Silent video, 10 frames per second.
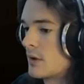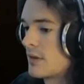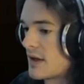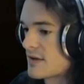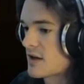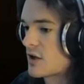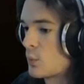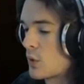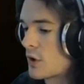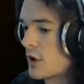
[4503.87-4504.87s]
things I
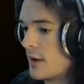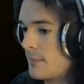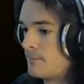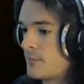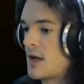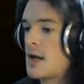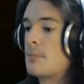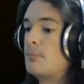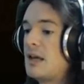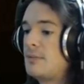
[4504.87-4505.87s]
could work on?
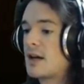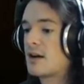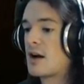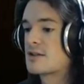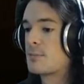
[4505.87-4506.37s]
Maybe I got